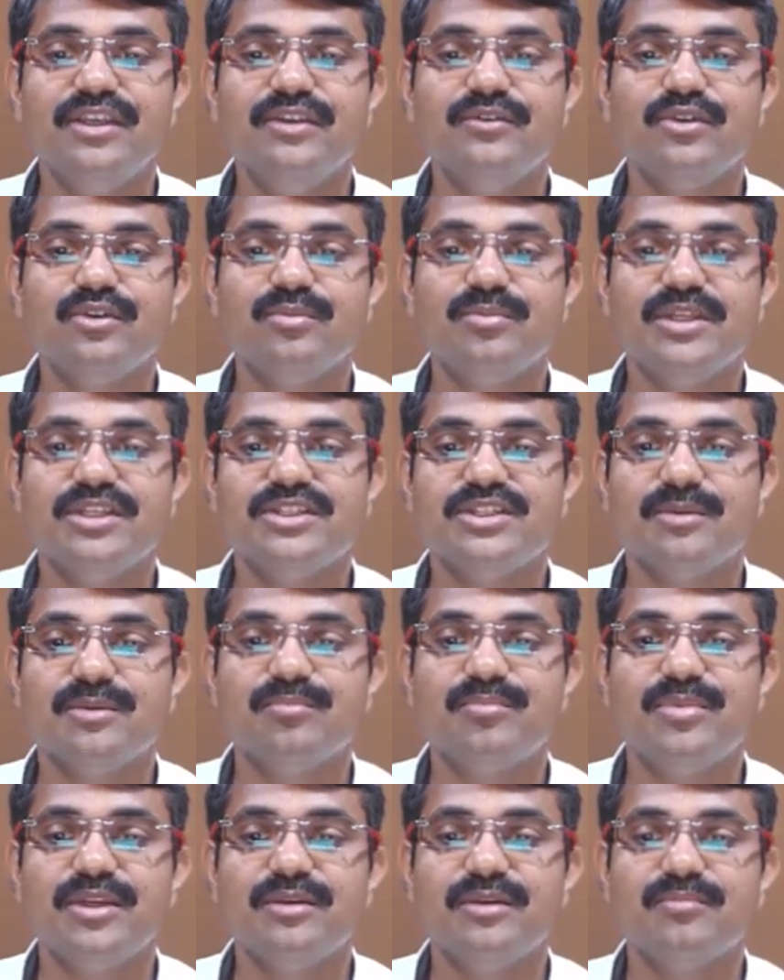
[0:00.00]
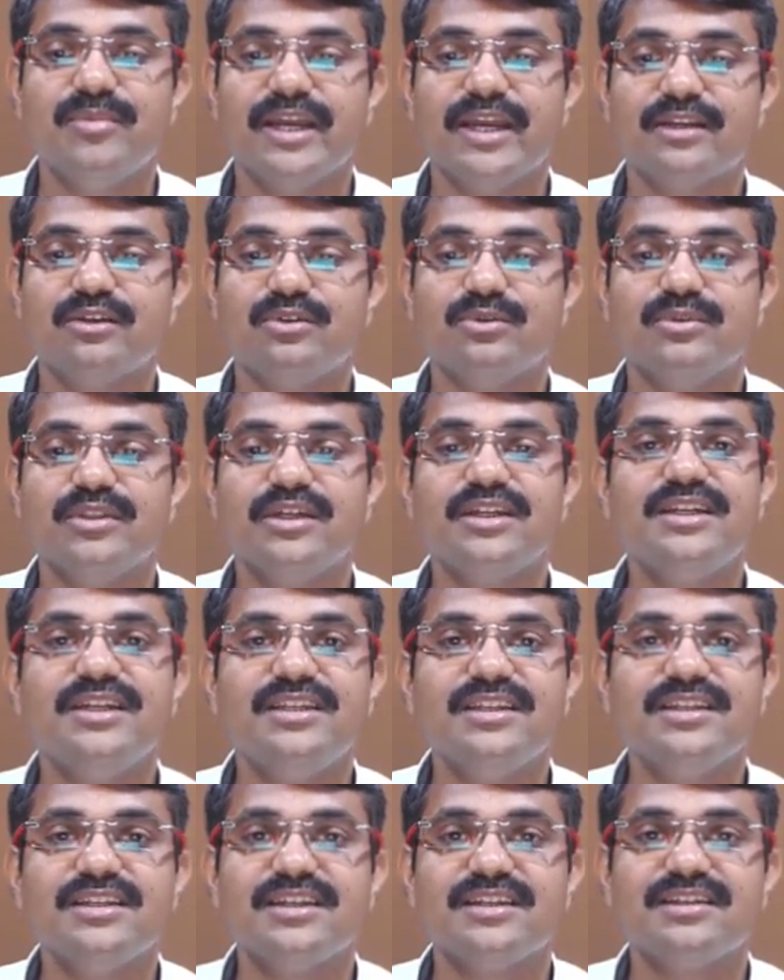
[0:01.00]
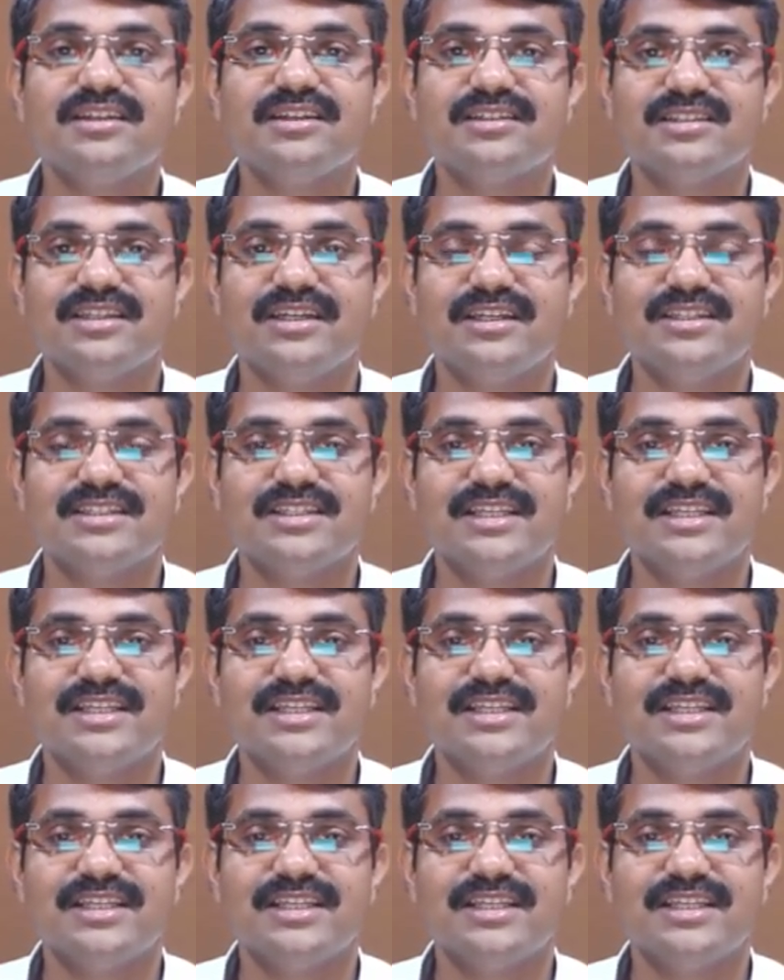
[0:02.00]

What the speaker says: we would be jumping back to the return address,